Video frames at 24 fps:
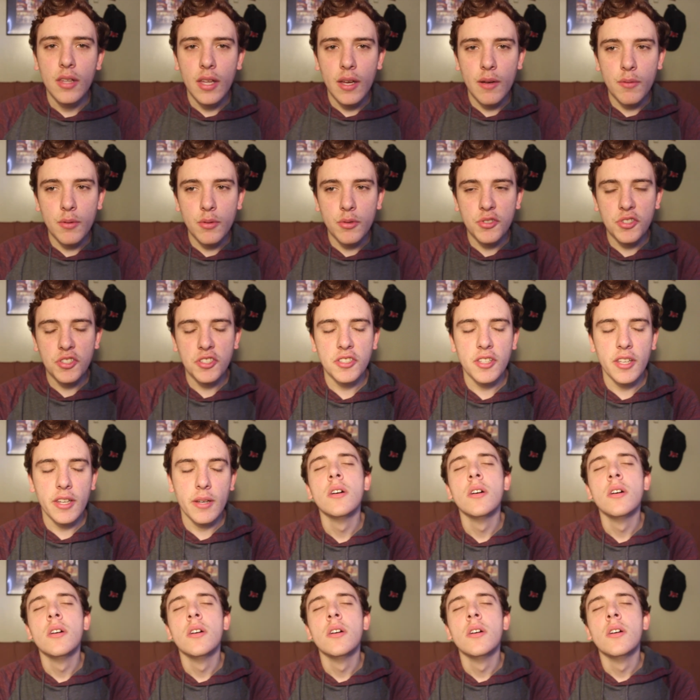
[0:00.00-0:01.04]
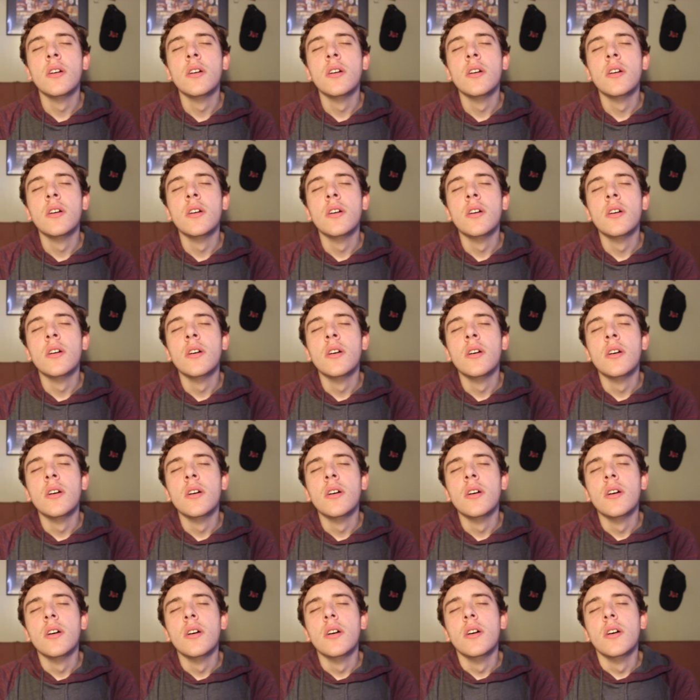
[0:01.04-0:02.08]
Everyone was just like,
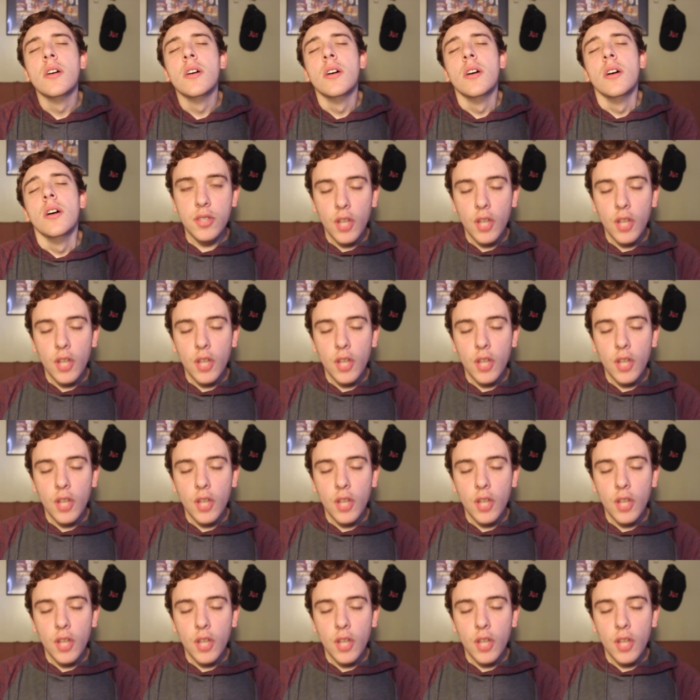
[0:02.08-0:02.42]
oh.